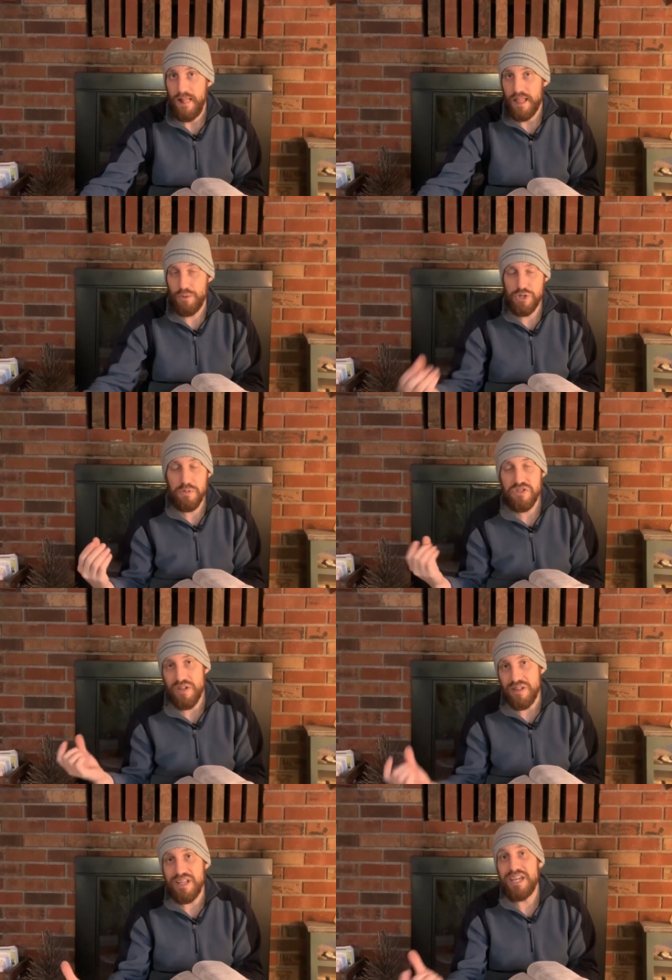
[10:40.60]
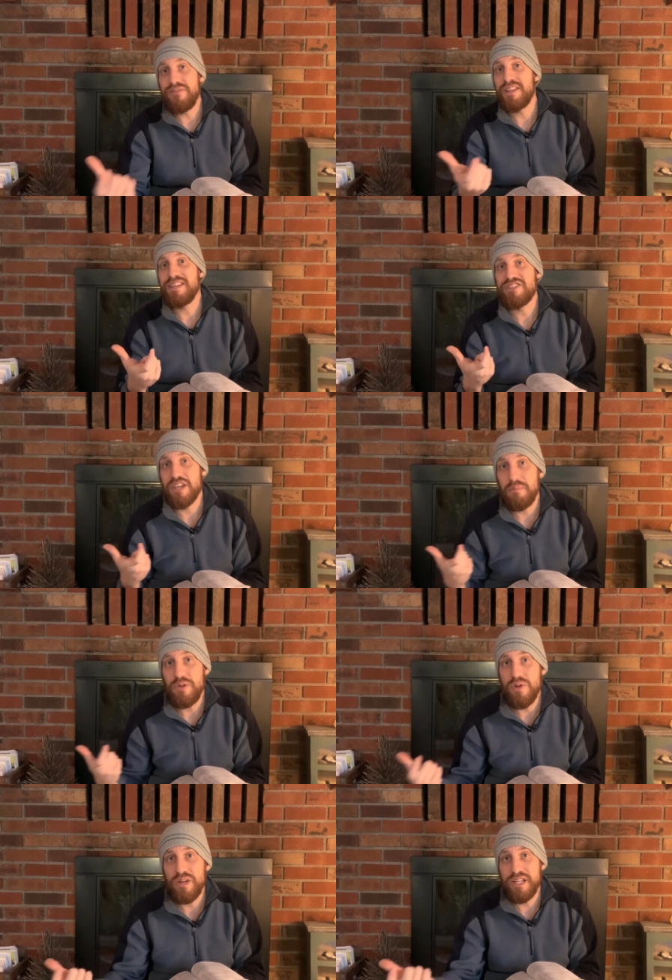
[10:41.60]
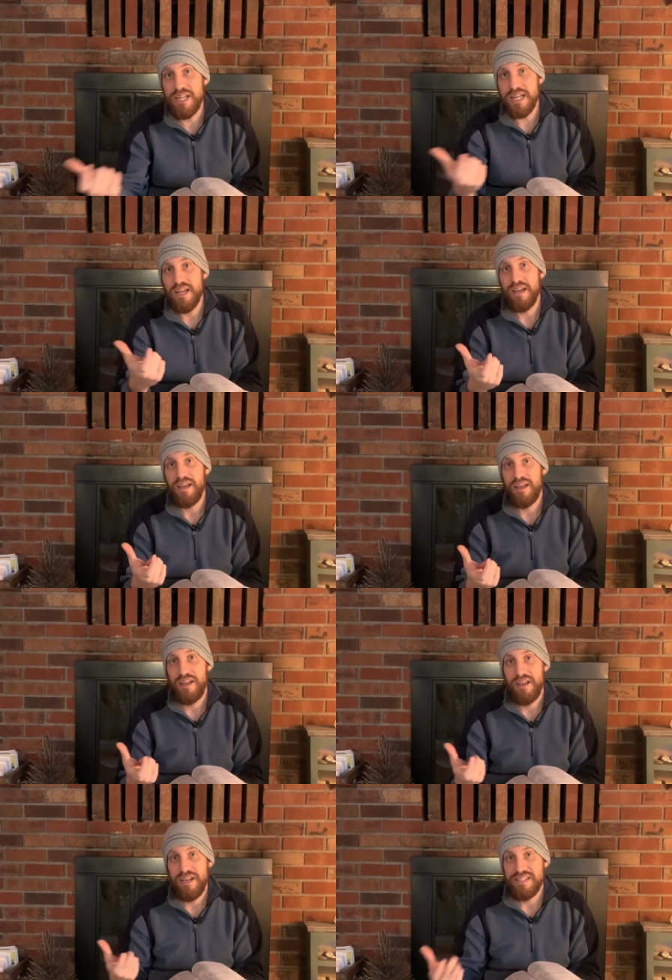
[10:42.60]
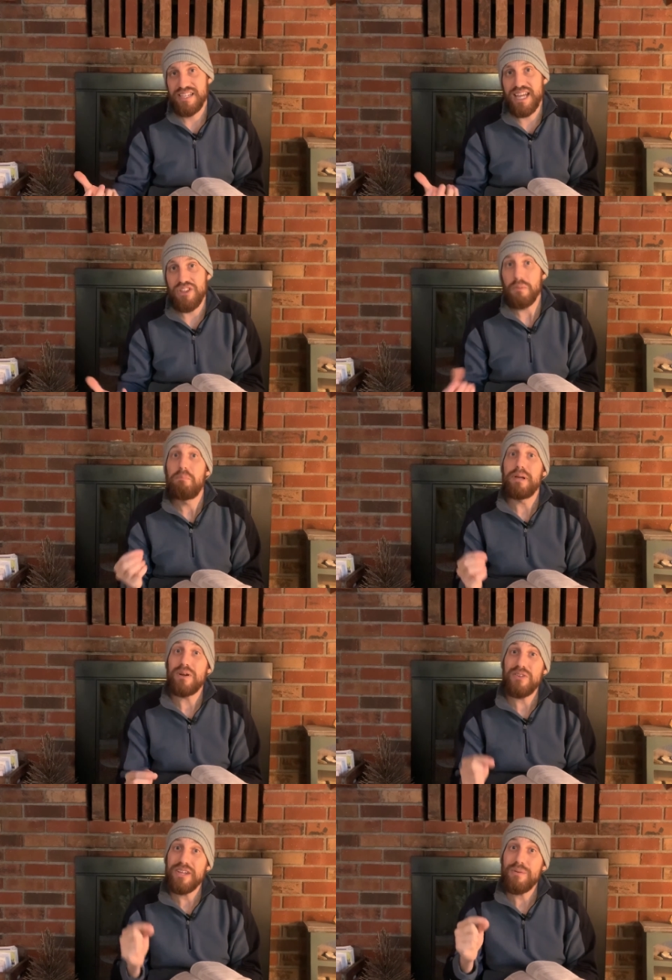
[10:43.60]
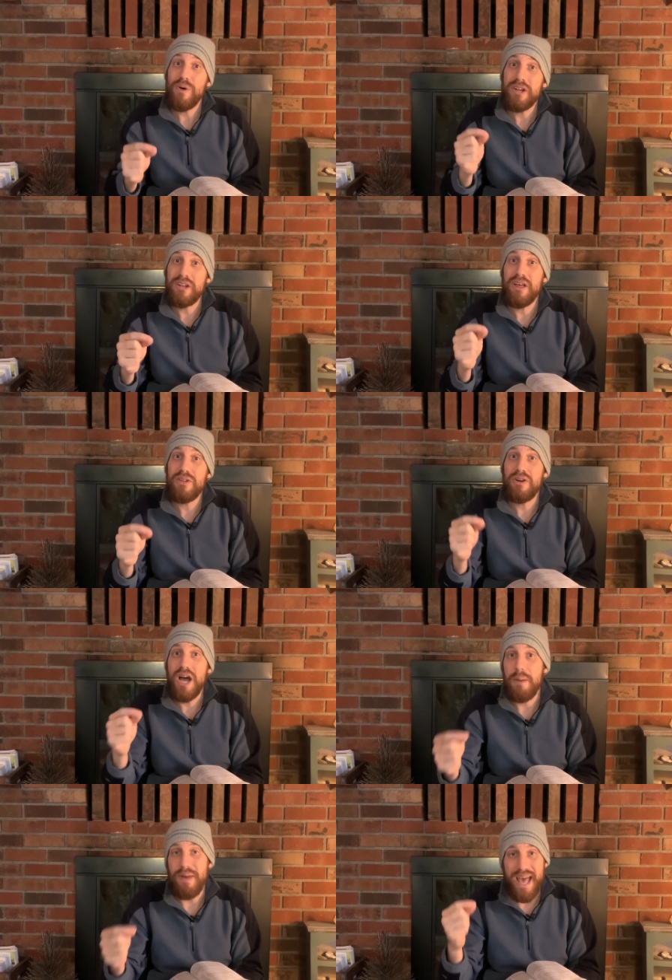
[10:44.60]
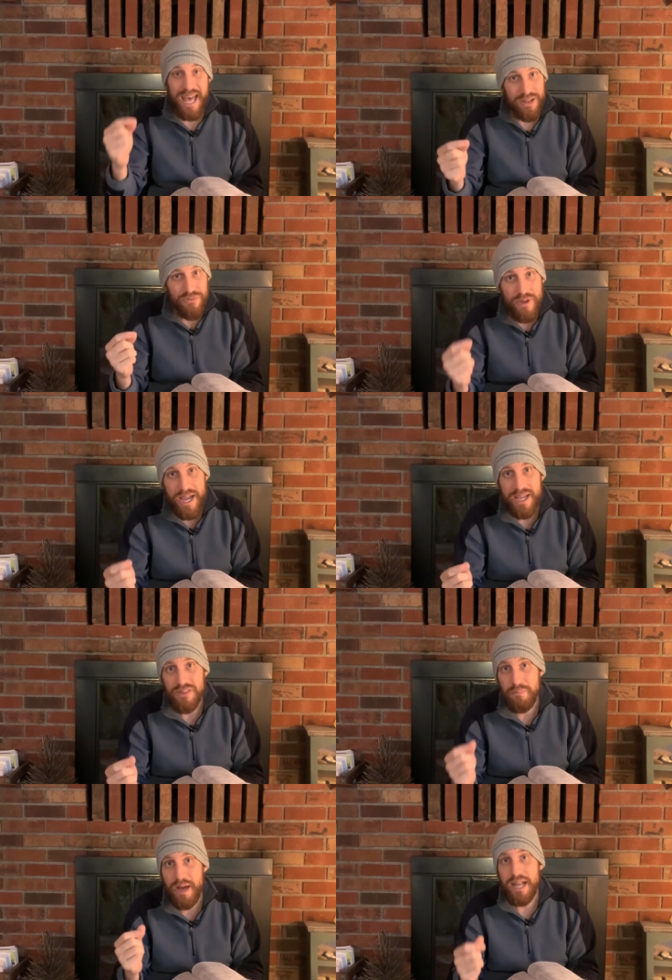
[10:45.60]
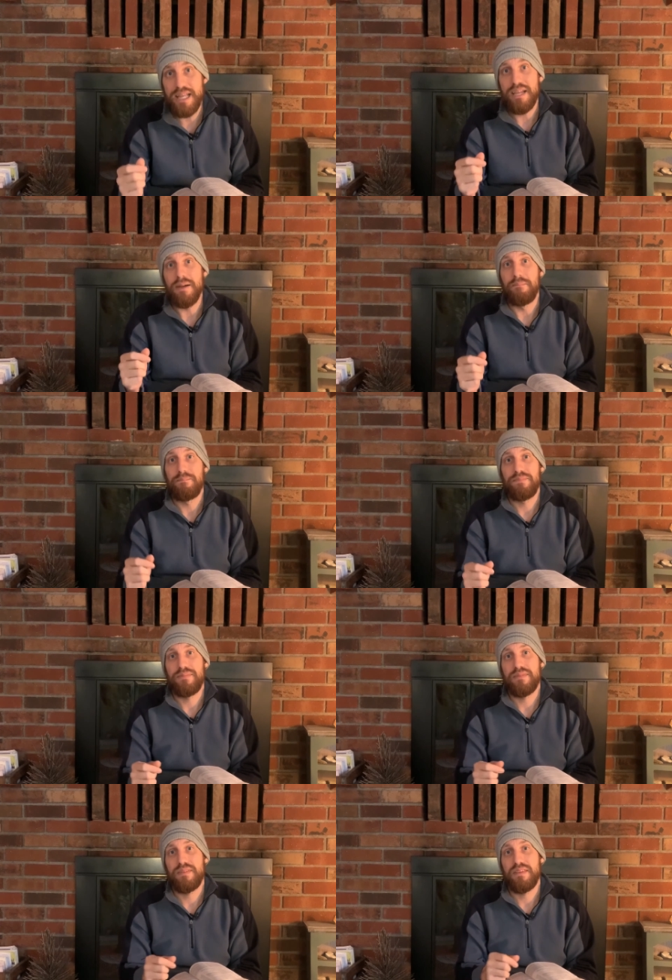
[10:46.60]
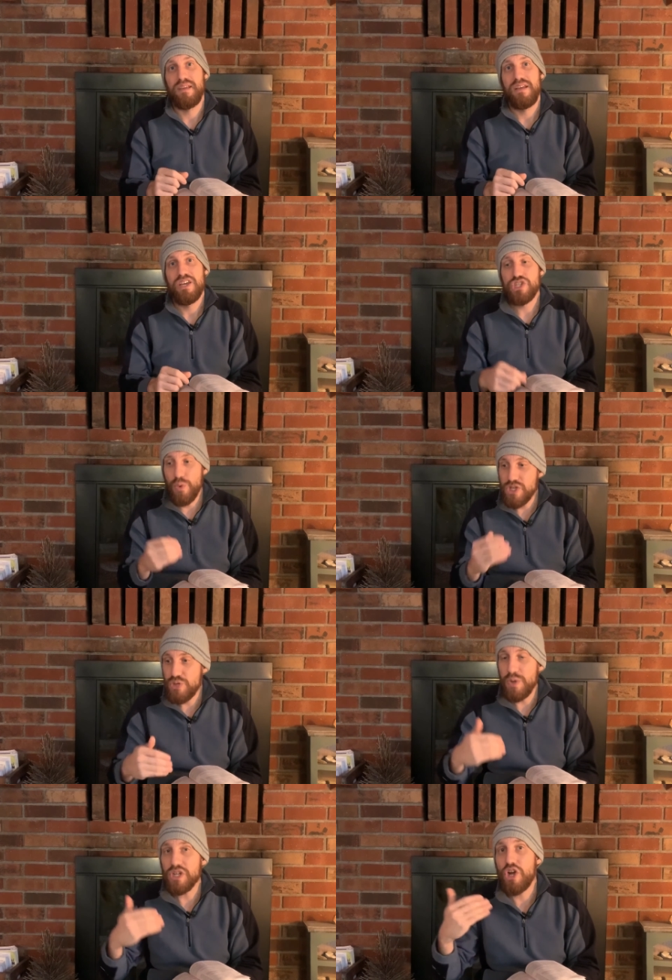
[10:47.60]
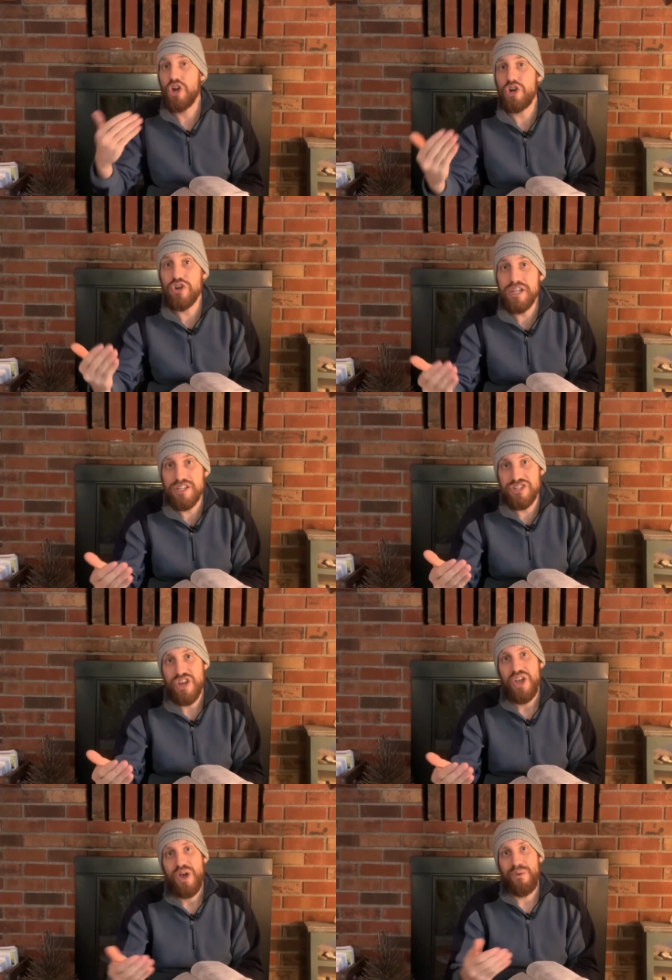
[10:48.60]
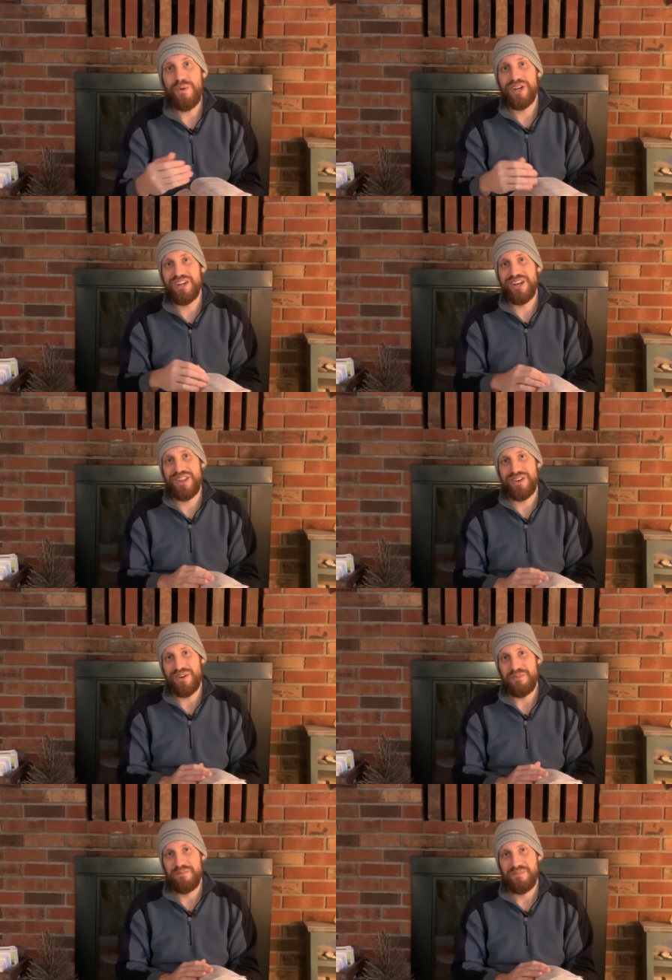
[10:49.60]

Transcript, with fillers: That we're supposed to live in this community together, building one another up, edifying the body, so as to encourage one another.